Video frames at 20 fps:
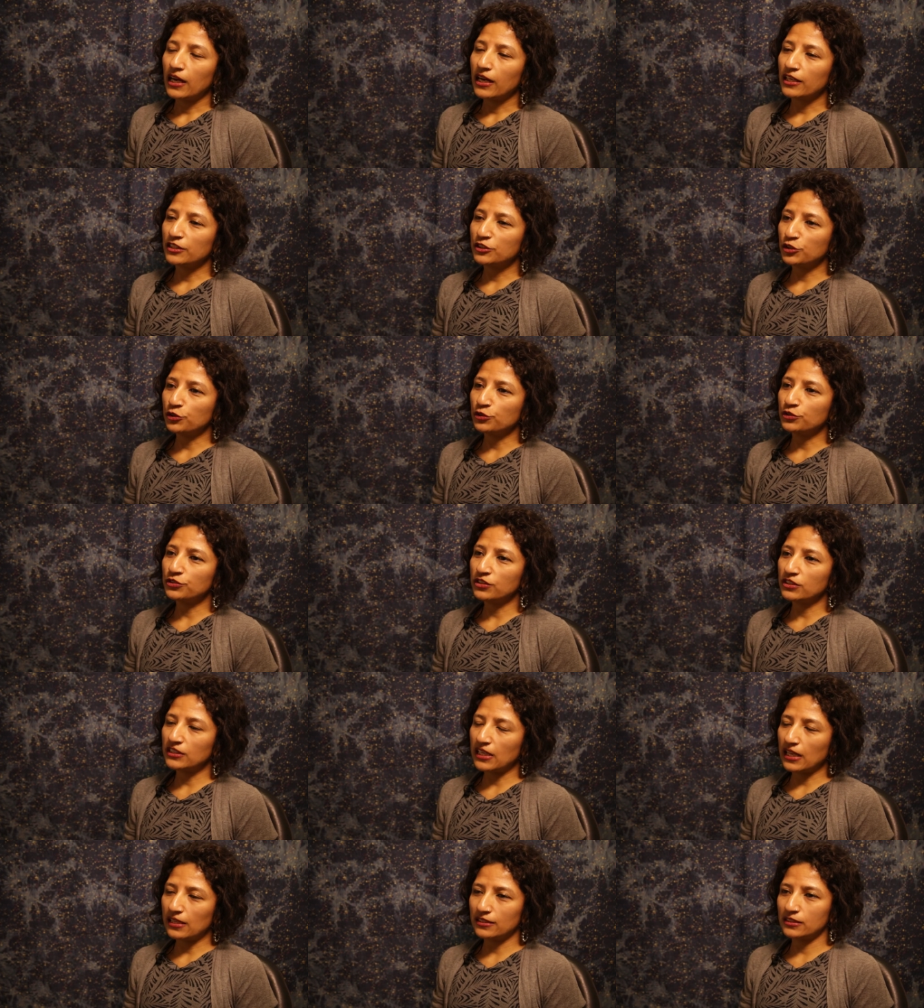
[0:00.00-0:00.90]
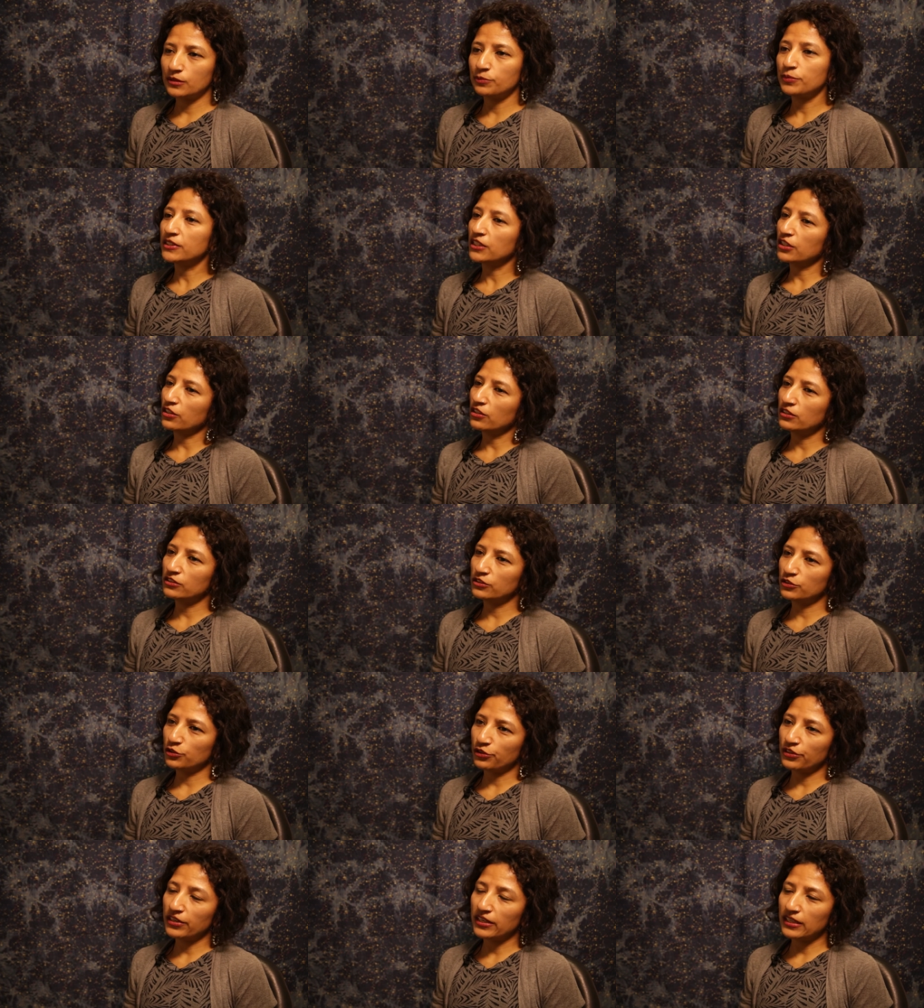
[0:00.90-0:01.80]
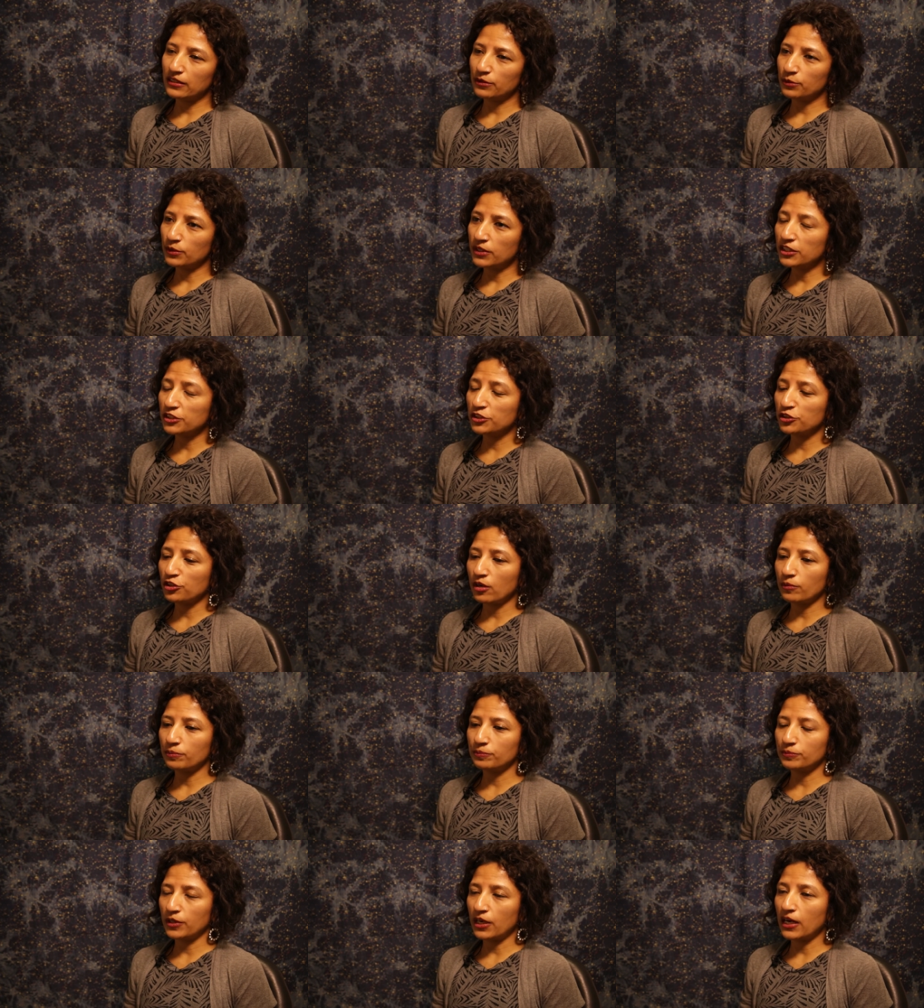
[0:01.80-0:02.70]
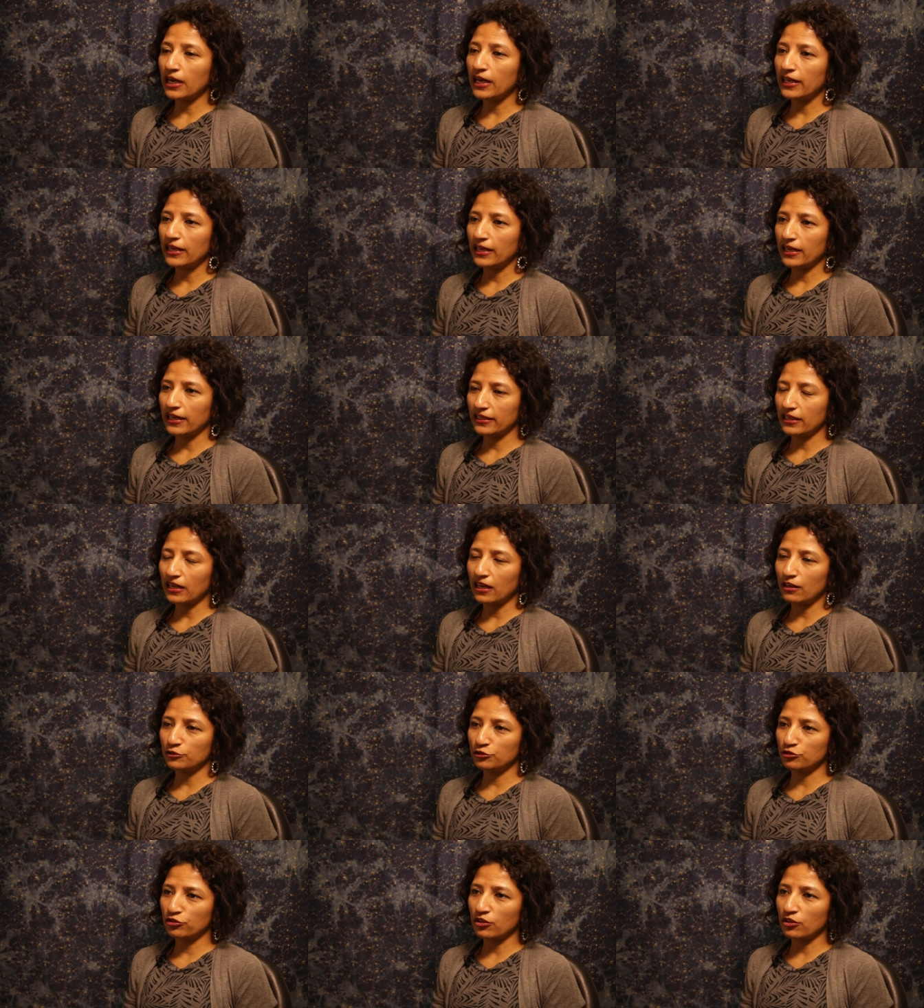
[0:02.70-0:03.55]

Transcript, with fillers: I chose to tell this particular story in the workshop to highlight how